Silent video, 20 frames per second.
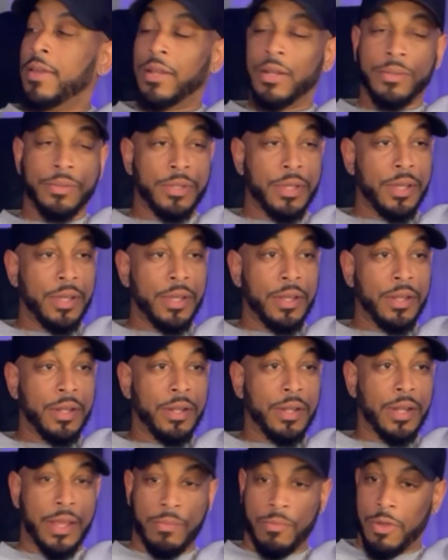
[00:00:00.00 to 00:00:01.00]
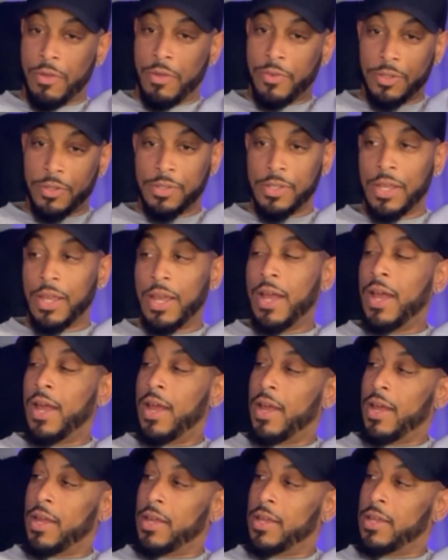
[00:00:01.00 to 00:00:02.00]
You know what I'm saying? Like, motherfuckers getting
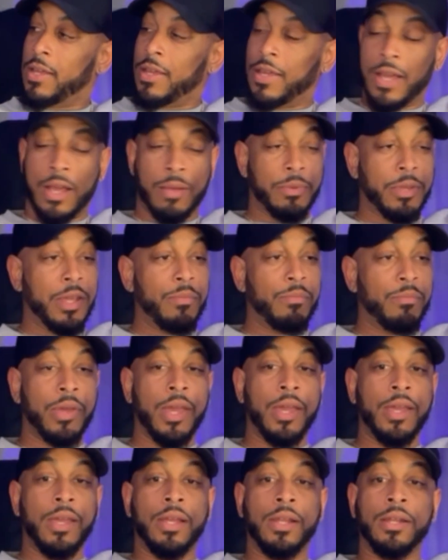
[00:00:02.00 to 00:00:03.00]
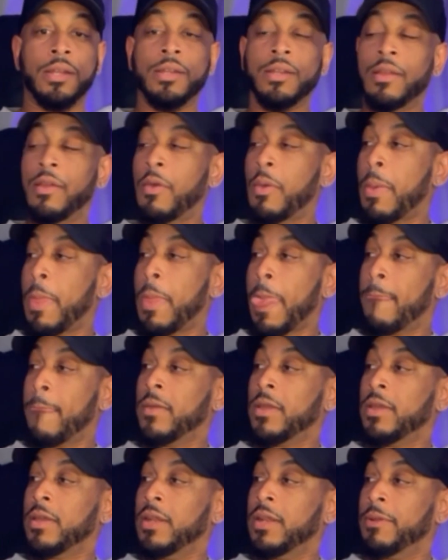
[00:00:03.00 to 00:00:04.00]
high. I'm getting paid.
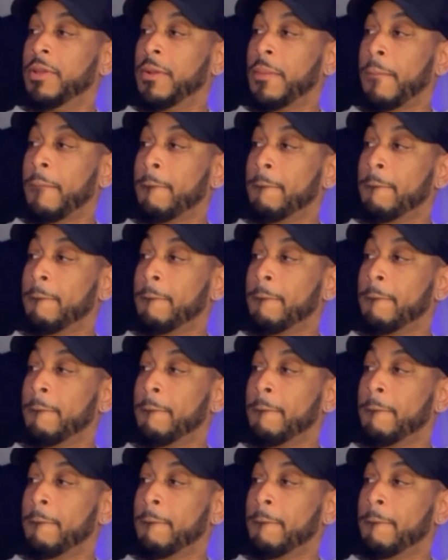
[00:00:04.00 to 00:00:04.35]
You know what I mean?